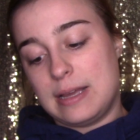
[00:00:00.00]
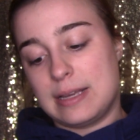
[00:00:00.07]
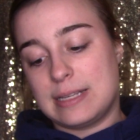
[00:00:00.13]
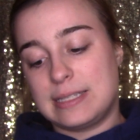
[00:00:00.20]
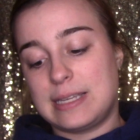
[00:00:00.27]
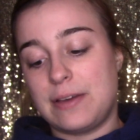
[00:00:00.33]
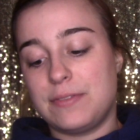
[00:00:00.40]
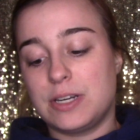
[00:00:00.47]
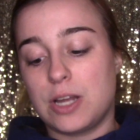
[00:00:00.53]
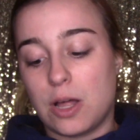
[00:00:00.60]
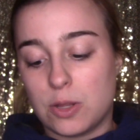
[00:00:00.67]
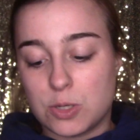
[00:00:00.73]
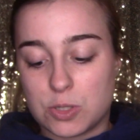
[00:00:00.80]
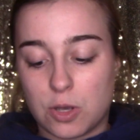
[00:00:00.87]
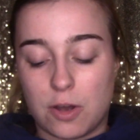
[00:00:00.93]

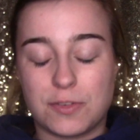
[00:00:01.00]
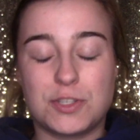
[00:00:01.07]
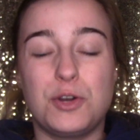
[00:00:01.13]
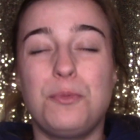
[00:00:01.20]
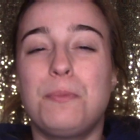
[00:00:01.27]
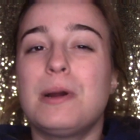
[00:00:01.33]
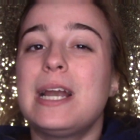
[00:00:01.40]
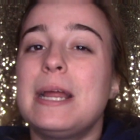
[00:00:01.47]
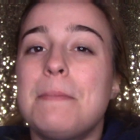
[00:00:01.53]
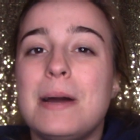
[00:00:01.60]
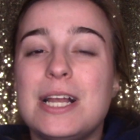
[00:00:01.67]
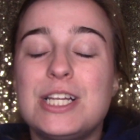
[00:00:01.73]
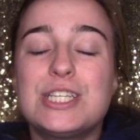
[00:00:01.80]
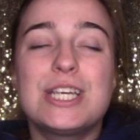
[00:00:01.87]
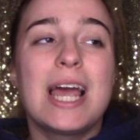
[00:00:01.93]
$7 off. So pretty
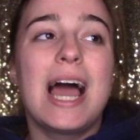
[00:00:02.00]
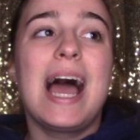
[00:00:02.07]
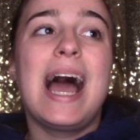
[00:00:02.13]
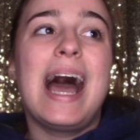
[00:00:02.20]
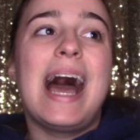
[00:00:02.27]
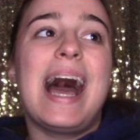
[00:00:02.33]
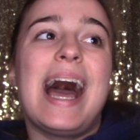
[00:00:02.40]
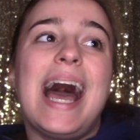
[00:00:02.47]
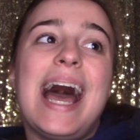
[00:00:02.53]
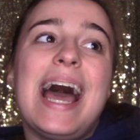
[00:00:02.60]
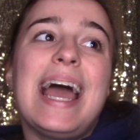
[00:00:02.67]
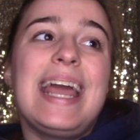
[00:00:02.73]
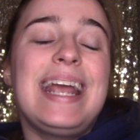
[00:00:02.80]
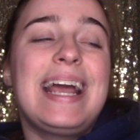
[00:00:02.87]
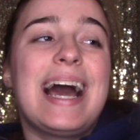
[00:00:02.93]
much
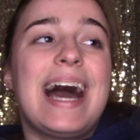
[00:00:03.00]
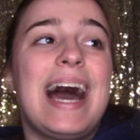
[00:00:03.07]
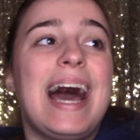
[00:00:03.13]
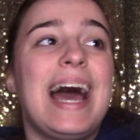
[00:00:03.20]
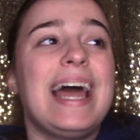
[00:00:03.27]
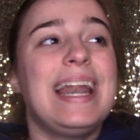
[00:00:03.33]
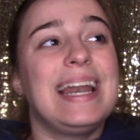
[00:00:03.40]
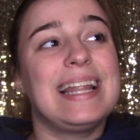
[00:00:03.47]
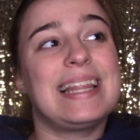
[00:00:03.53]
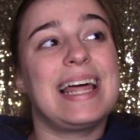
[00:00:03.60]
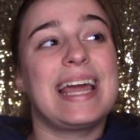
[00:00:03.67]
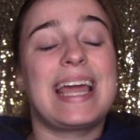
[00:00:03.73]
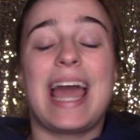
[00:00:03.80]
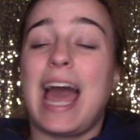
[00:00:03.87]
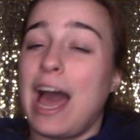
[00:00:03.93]
I got
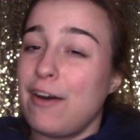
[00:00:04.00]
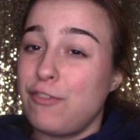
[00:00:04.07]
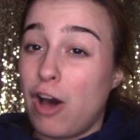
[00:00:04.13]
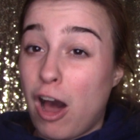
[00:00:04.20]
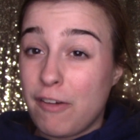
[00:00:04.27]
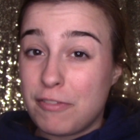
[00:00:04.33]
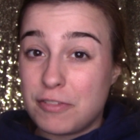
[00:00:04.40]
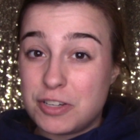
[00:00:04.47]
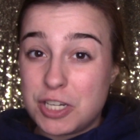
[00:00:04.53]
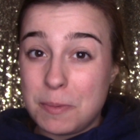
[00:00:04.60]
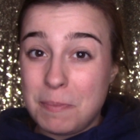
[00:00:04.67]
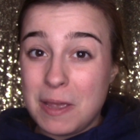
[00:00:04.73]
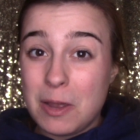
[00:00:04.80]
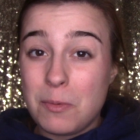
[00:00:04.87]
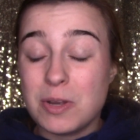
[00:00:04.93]
like half off of
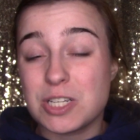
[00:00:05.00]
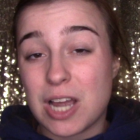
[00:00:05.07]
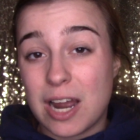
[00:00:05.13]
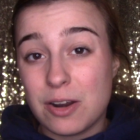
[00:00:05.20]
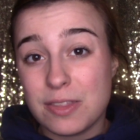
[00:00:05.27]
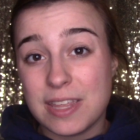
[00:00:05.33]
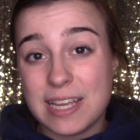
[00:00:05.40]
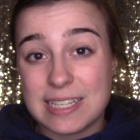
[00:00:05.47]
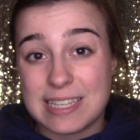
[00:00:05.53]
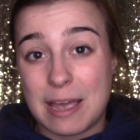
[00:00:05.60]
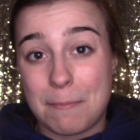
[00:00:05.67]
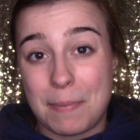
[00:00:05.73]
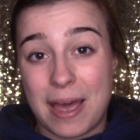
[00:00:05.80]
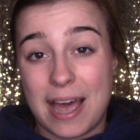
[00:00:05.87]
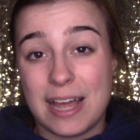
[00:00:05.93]
shipping, which I don't think is
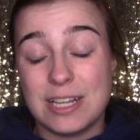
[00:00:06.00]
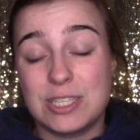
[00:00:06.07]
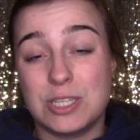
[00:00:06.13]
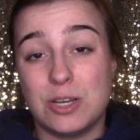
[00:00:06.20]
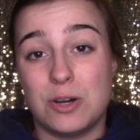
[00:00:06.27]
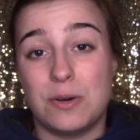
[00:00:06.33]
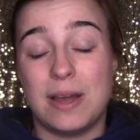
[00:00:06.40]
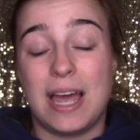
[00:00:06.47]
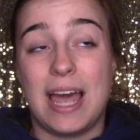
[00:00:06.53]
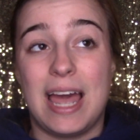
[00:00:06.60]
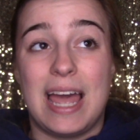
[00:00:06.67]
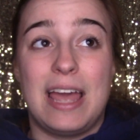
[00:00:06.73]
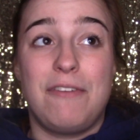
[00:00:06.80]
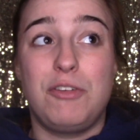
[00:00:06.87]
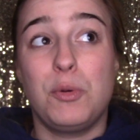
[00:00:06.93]
that bad. So
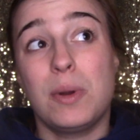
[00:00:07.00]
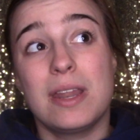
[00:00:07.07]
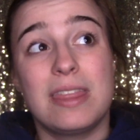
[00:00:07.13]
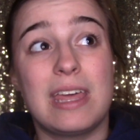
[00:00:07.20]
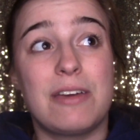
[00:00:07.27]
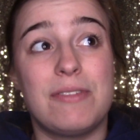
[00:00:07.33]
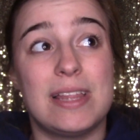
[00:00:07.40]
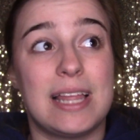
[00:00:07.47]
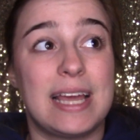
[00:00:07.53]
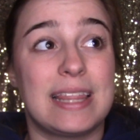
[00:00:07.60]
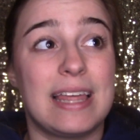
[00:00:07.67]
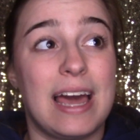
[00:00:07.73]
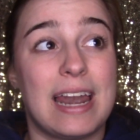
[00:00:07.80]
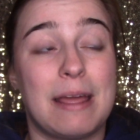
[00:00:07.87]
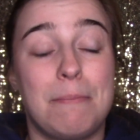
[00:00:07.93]
if you want to think of it like
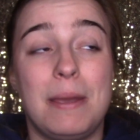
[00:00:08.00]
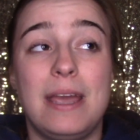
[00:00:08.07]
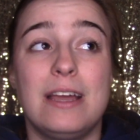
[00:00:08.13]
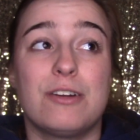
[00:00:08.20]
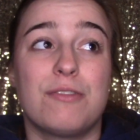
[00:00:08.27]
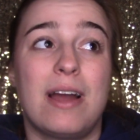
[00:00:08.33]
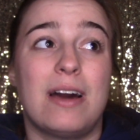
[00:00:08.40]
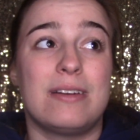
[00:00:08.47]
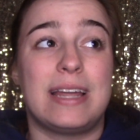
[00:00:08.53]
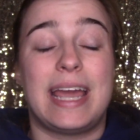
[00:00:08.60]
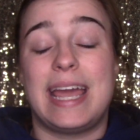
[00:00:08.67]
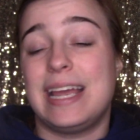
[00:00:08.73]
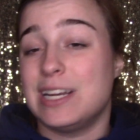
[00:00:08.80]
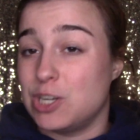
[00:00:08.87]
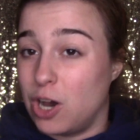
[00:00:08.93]
that, I paid around
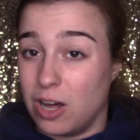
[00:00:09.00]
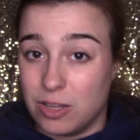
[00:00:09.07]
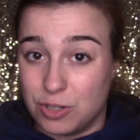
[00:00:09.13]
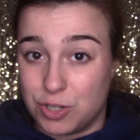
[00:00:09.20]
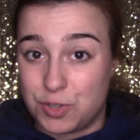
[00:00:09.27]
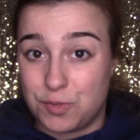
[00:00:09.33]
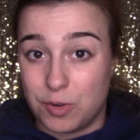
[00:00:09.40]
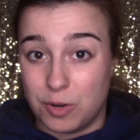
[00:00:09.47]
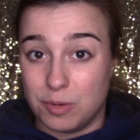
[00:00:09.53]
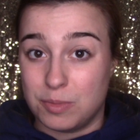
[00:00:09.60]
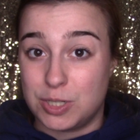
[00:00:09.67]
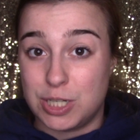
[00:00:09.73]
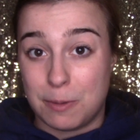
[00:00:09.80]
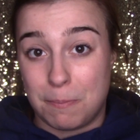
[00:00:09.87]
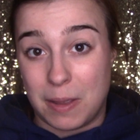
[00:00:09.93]
$8 for
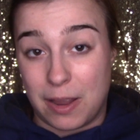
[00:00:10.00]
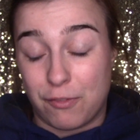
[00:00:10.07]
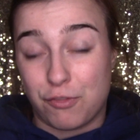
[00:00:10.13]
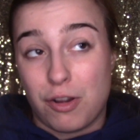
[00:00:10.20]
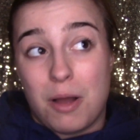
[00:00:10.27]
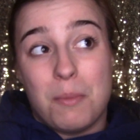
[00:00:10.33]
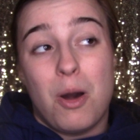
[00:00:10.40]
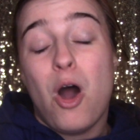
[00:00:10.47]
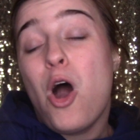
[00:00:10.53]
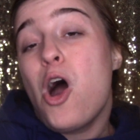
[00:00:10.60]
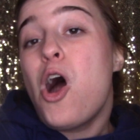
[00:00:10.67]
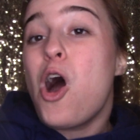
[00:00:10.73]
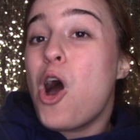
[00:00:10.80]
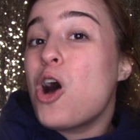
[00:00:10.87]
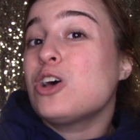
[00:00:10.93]
shipping from
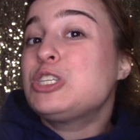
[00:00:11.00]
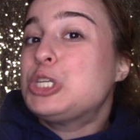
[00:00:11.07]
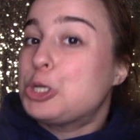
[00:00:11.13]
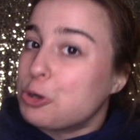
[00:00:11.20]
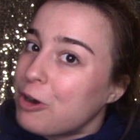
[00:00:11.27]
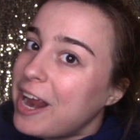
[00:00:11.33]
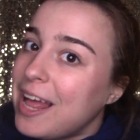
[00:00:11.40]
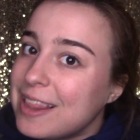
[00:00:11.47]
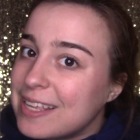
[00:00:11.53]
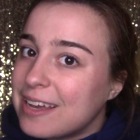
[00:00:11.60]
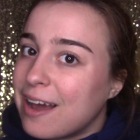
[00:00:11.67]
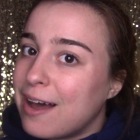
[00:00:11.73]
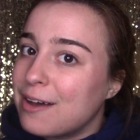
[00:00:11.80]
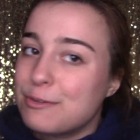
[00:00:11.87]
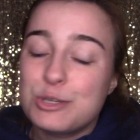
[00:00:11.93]

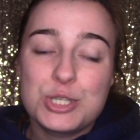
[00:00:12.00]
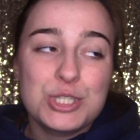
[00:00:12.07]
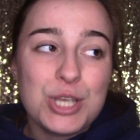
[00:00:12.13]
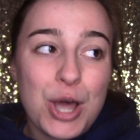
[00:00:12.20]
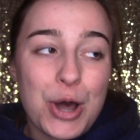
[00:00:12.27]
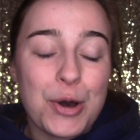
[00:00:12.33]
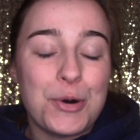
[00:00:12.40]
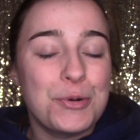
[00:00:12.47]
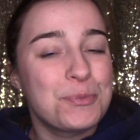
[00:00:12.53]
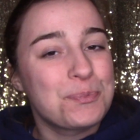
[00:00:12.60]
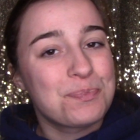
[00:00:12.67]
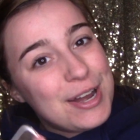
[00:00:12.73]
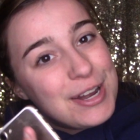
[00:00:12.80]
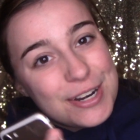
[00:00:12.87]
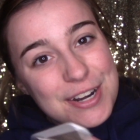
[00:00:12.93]
Australia. So
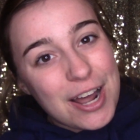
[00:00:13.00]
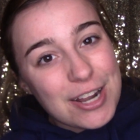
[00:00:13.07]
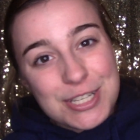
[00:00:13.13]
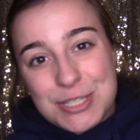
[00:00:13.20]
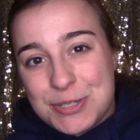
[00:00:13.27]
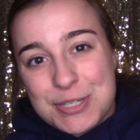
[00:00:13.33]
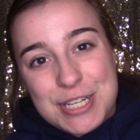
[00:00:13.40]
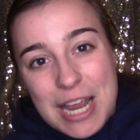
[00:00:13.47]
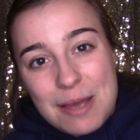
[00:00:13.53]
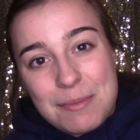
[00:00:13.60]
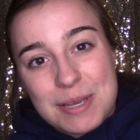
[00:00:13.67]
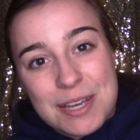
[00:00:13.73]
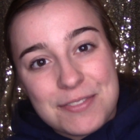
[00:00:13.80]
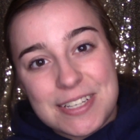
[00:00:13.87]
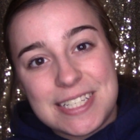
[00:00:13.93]
not too
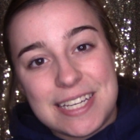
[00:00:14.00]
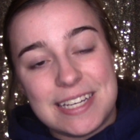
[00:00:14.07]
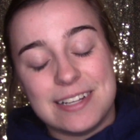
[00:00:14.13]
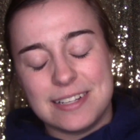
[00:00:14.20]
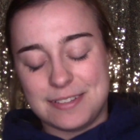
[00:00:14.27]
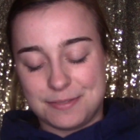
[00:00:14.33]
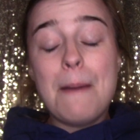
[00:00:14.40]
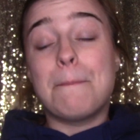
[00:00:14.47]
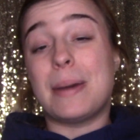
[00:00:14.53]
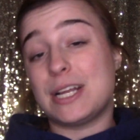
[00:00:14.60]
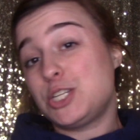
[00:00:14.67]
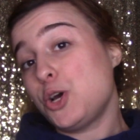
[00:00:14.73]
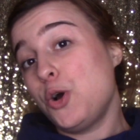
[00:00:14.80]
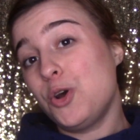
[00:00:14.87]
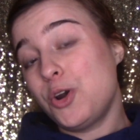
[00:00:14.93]
shabby of a deal. My
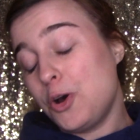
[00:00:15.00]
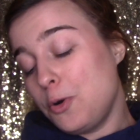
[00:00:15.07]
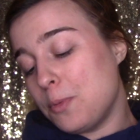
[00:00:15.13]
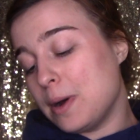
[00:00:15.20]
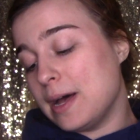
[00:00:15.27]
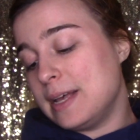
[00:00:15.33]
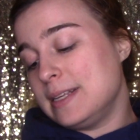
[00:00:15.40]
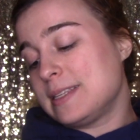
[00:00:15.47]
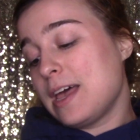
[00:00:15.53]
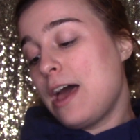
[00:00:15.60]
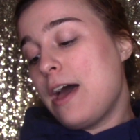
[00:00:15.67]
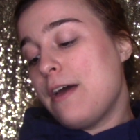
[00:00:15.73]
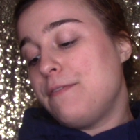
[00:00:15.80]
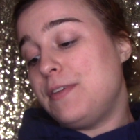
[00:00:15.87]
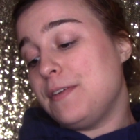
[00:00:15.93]
total was
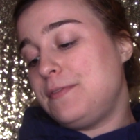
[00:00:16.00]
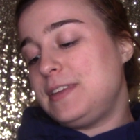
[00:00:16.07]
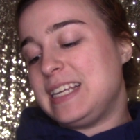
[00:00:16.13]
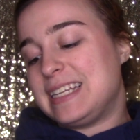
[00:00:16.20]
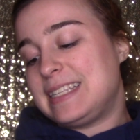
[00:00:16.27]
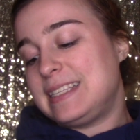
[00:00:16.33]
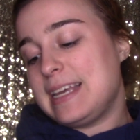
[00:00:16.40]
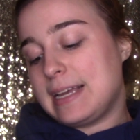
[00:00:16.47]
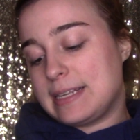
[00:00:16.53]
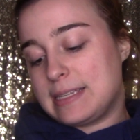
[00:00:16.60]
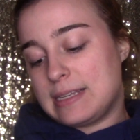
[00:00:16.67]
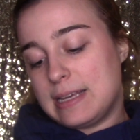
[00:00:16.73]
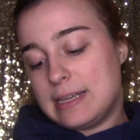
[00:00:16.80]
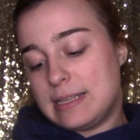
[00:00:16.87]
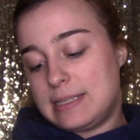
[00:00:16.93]

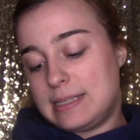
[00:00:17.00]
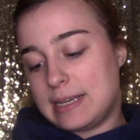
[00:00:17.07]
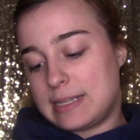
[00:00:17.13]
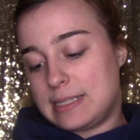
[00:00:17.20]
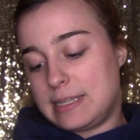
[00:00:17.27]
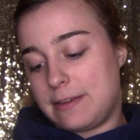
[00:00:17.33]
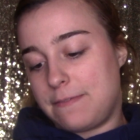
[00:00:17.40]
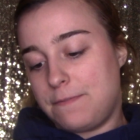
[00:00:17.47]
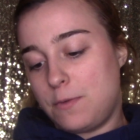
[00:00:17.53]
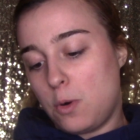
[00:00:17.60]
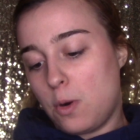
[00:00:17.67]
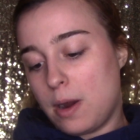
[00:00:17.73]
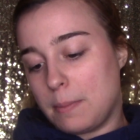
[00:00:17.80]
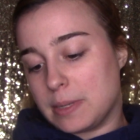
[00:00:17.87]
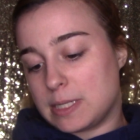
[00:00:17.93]

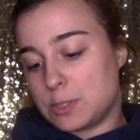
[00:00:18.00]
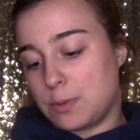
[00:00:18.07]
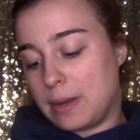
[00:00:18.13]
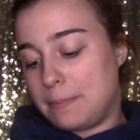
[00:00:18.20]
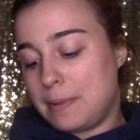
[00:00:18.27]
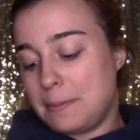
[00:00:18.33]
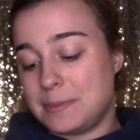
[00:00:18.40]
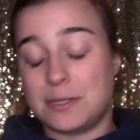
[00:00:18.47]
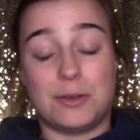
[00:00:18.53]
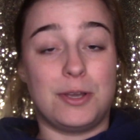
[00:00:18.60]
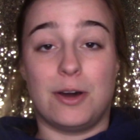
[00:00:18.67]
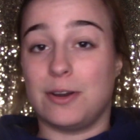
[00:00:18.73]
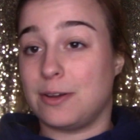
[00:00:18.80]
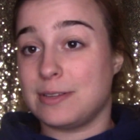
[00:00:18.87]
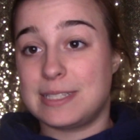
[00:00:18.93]
$56.64. I'm gonna swipe up so
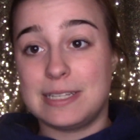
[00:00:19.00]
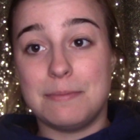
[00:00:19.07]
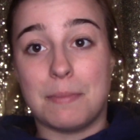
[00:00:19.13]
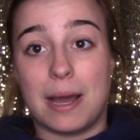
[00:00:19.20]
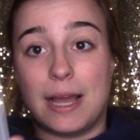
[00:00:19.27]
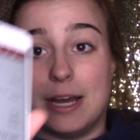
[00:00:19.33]
y'all don't see my